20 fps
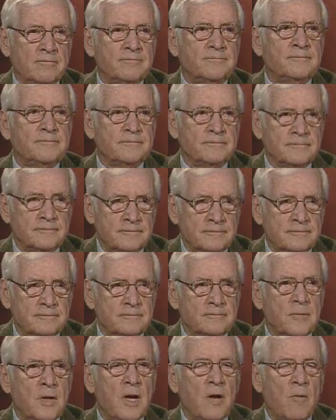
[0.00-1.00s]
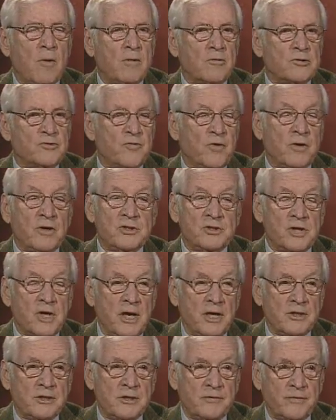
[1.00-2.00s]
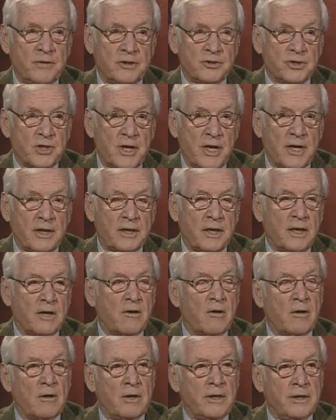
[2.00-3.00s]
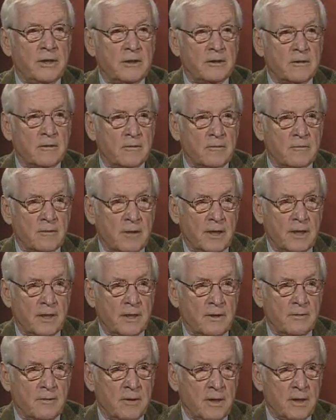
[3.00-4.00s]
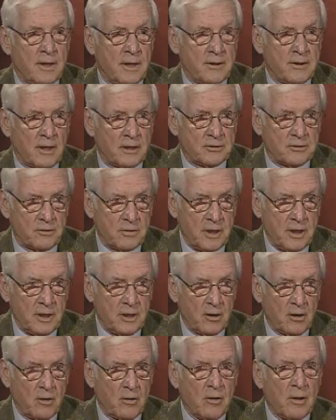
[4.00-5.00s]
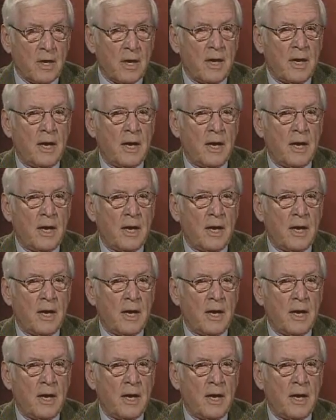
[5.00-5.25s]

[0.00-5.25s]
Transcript: and mm-hmm. all of that? Well, it was very scientific, Jack, and our leader, uh, Doctor Hill,